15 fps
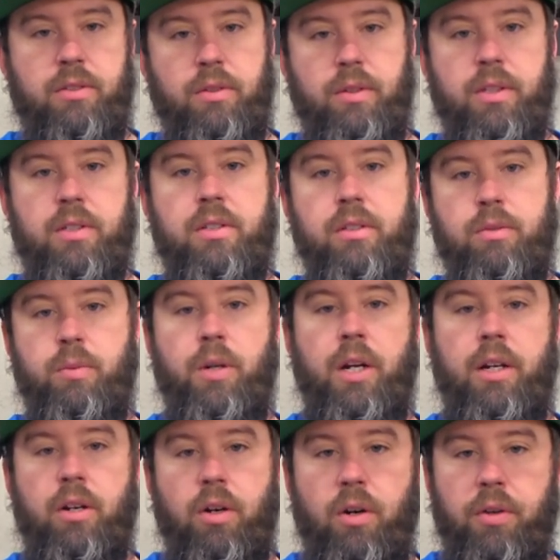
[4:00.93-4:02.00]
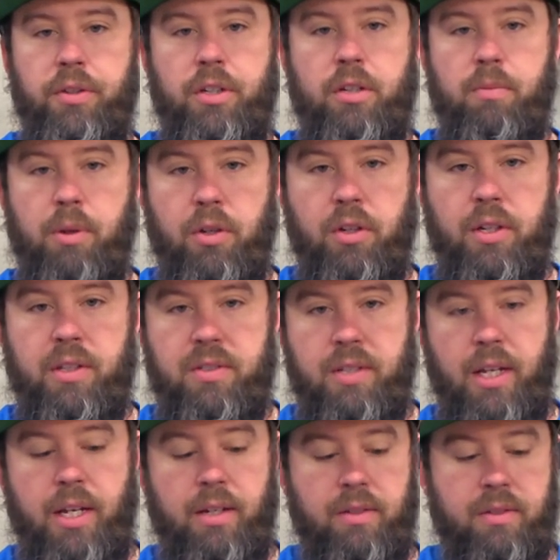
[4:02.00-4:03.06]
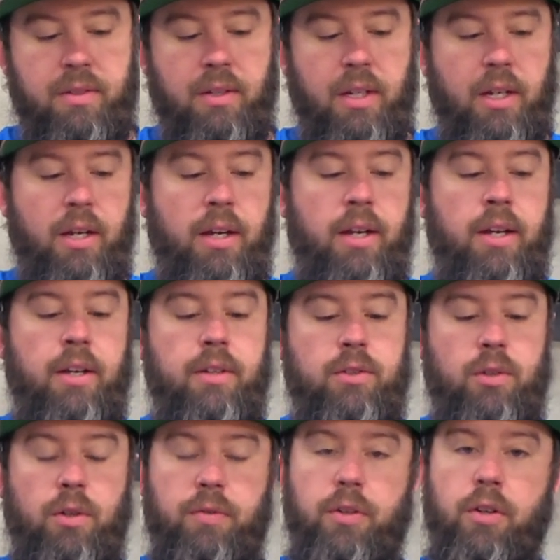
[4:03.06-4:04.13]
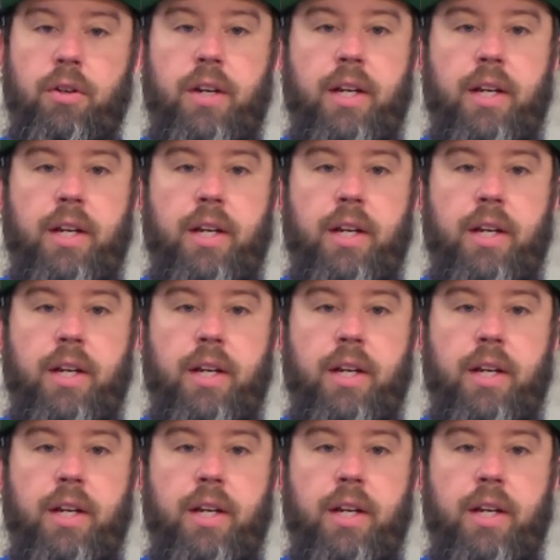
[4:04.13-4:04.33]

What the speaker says: So this is what I call the community stance. So if you're